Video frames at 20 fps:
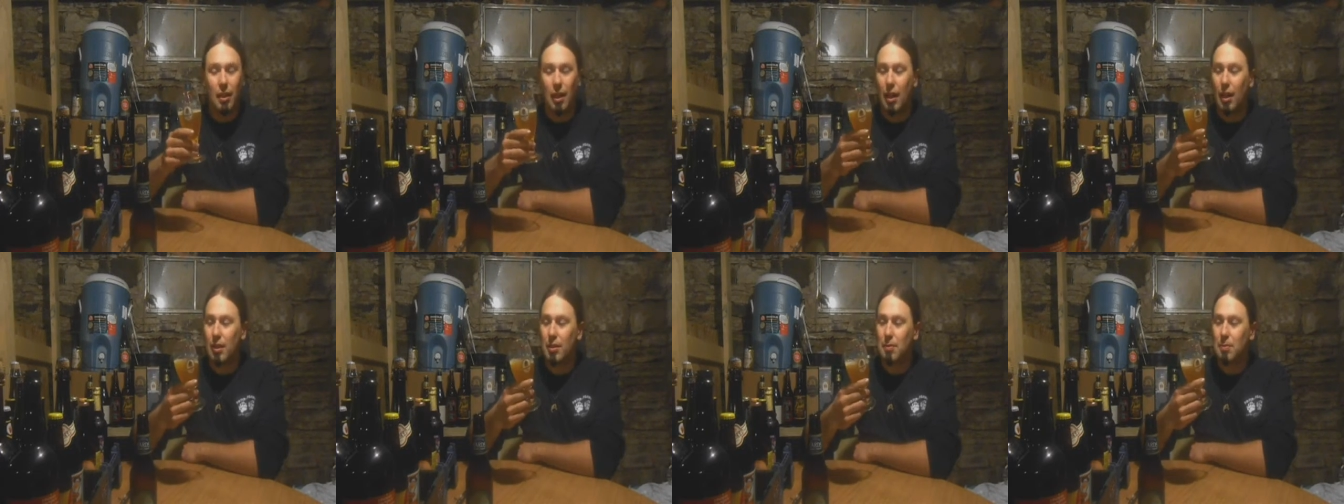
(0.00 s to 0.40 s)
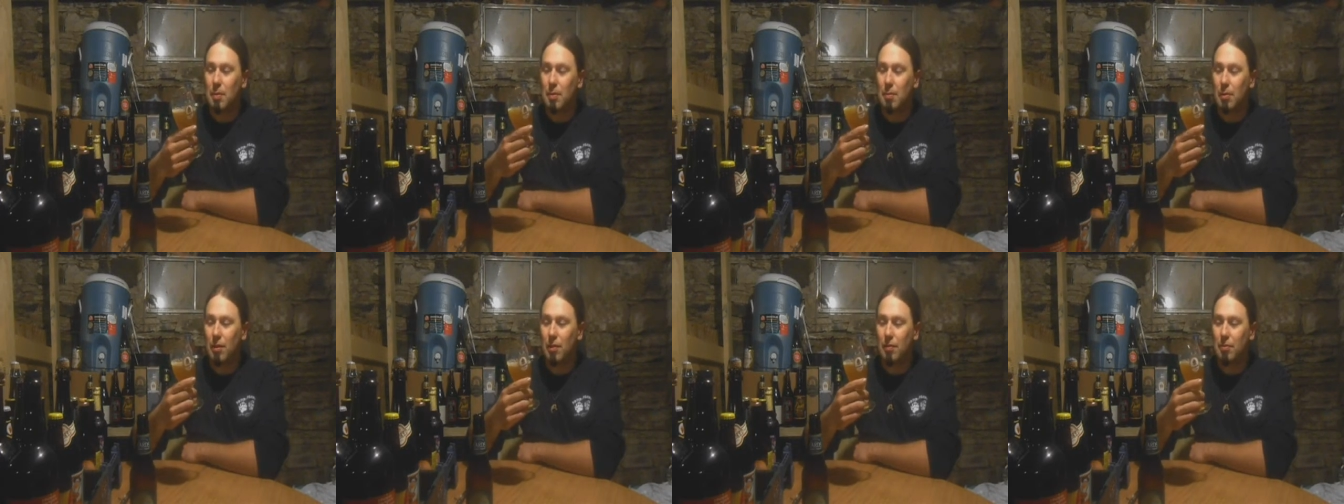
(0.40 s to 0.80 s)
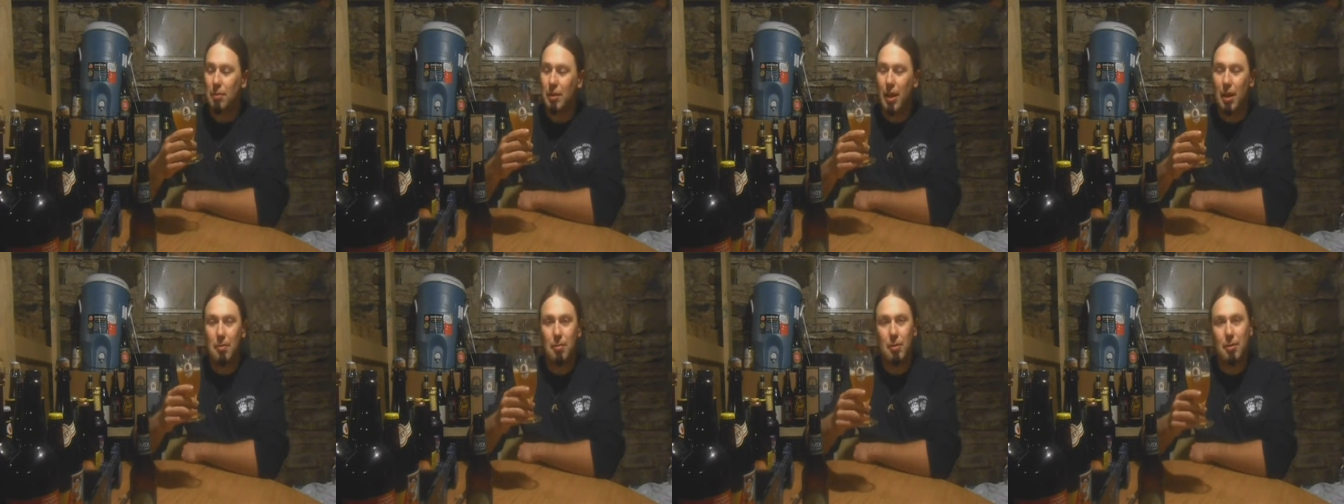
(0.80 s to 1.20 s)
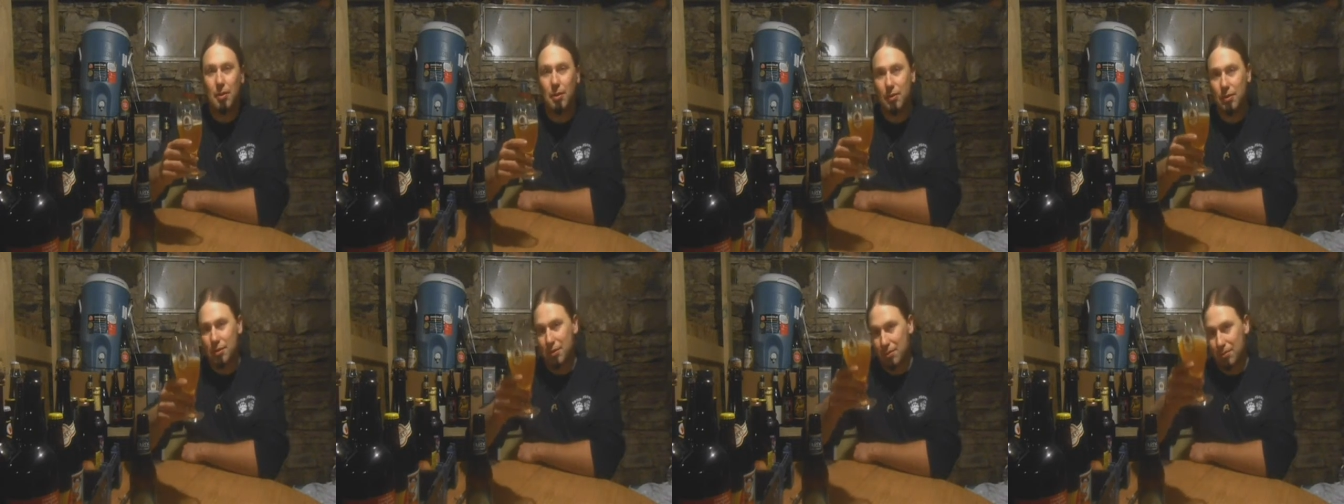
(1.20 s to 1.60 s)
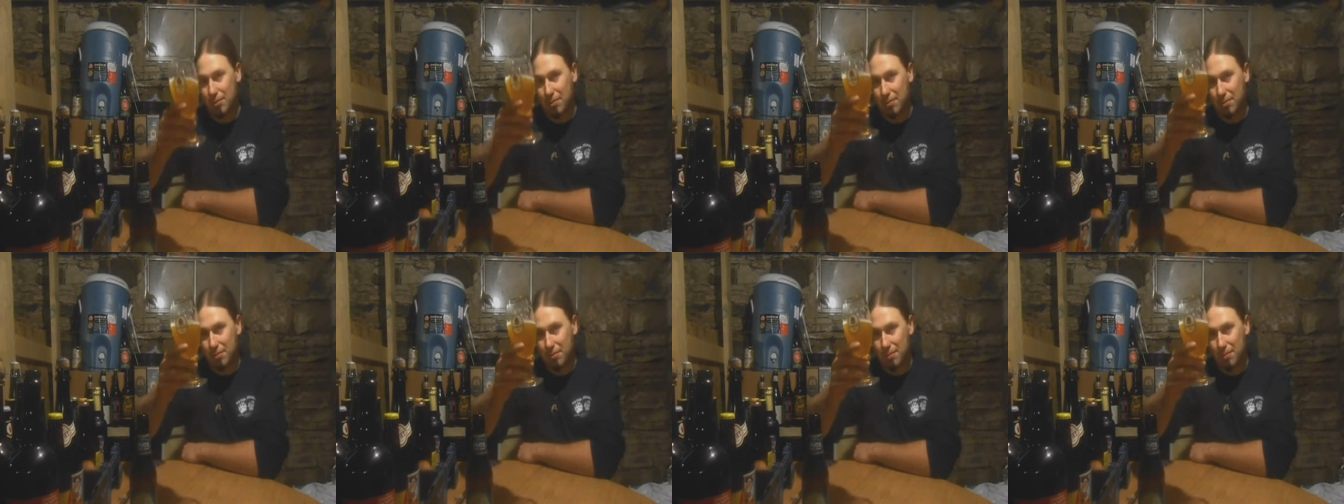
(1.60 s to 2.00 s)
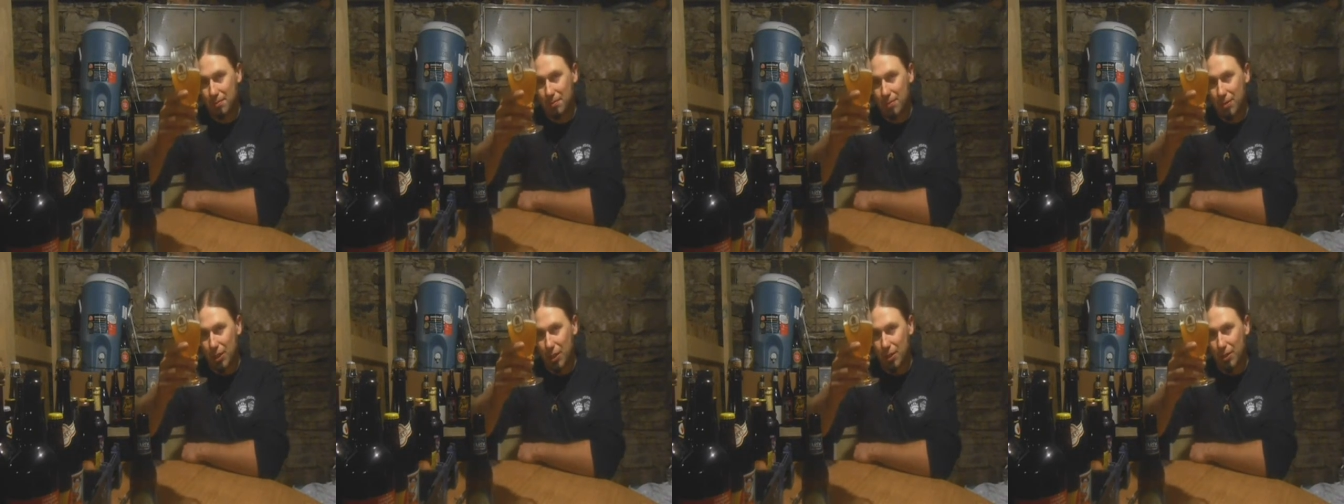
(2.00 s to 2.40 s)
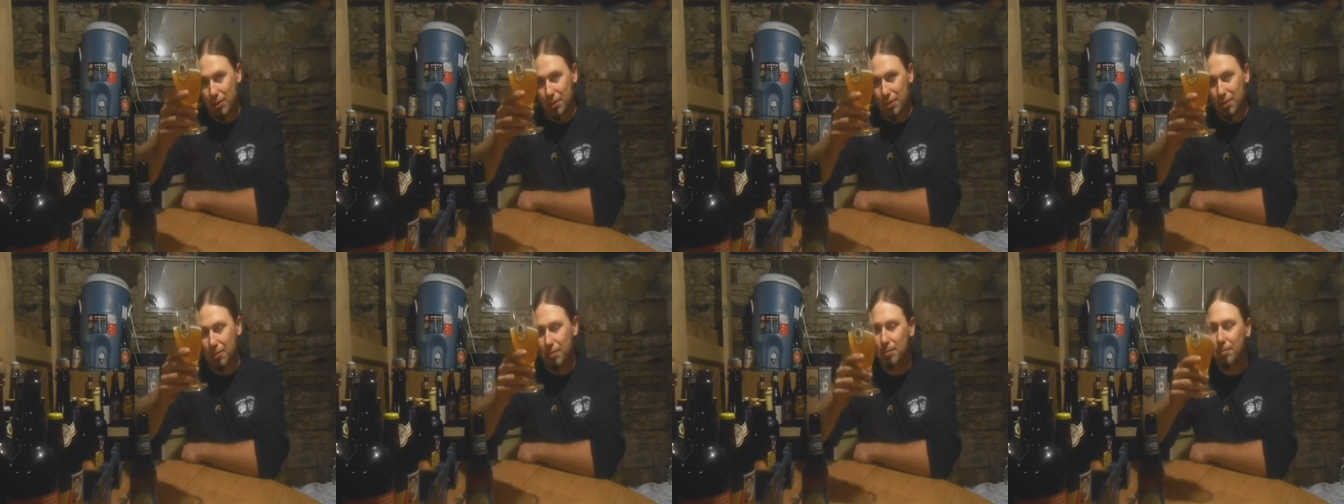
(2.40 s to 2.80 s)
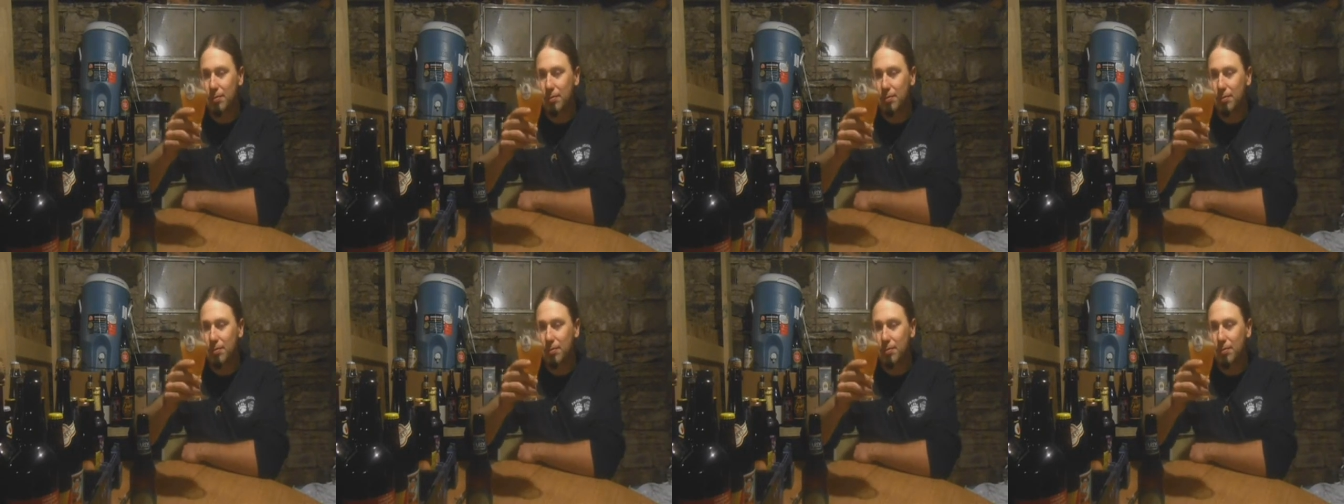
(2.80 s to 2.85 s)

Uh, this has been Paul from PA Brew News. Cheers.